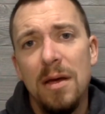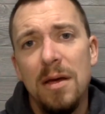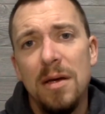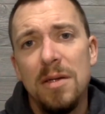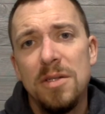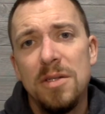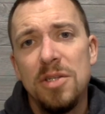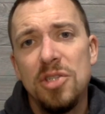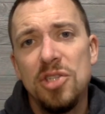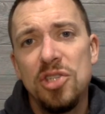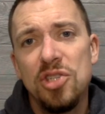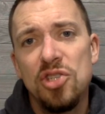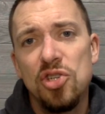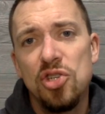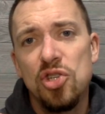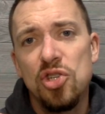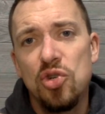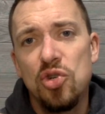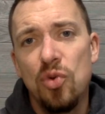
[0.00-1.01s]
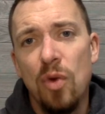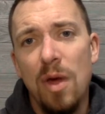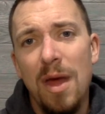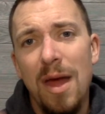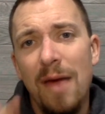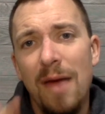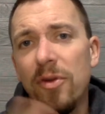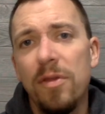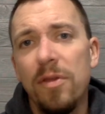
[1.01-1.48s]
to just destroy
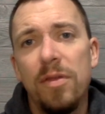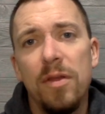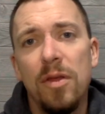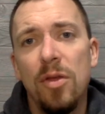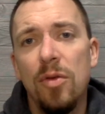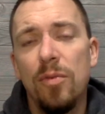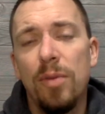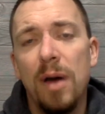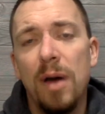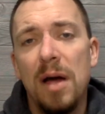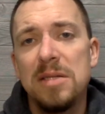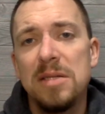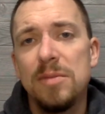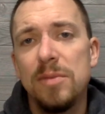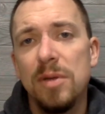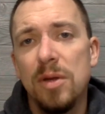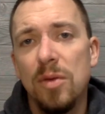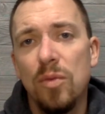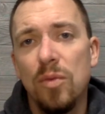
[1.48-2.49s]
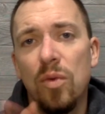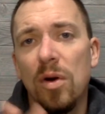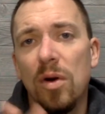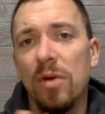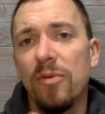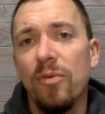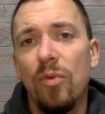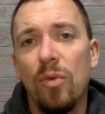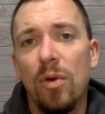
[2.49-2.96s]
everything you possibly could
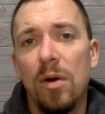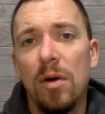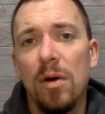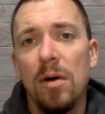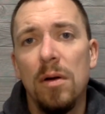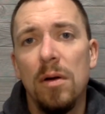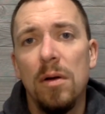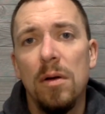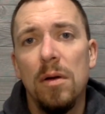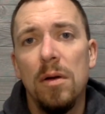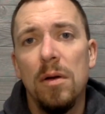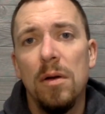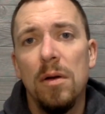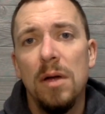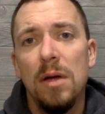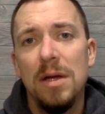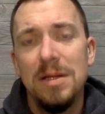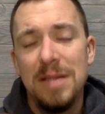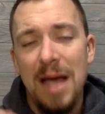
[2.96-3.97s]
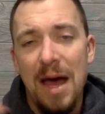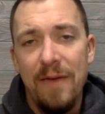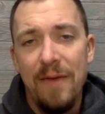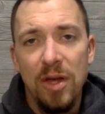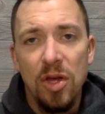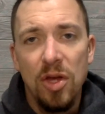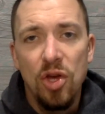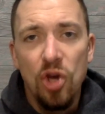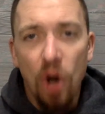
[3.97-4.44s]
work for is
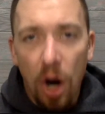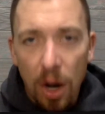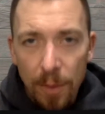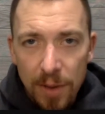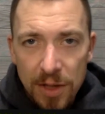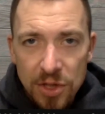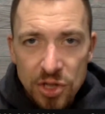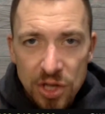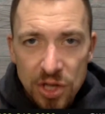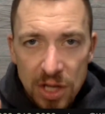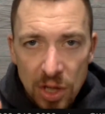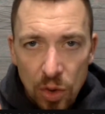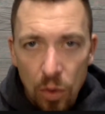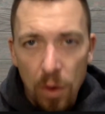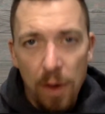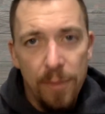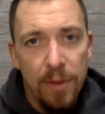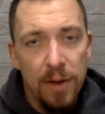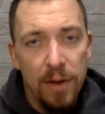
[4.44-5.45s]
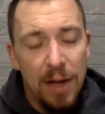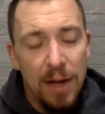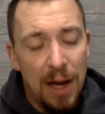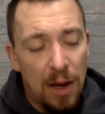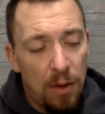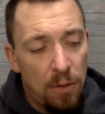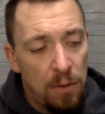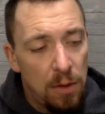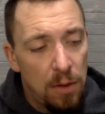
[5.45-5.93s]
having garbage equipment.
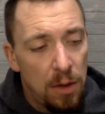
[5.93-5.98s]
Now,